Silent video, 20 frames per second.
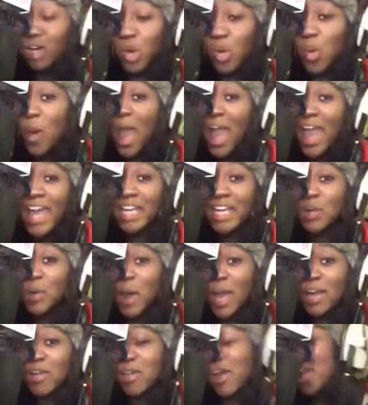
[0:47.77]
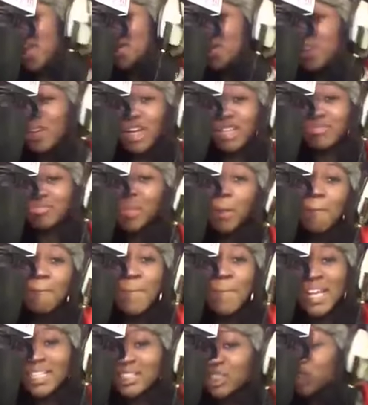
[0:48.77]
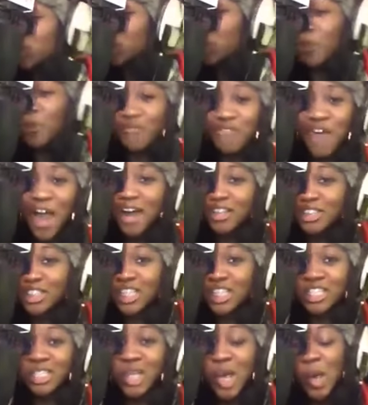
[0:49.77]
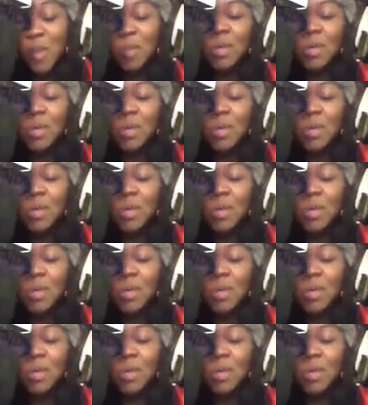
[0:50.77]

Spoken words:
mid-2000s,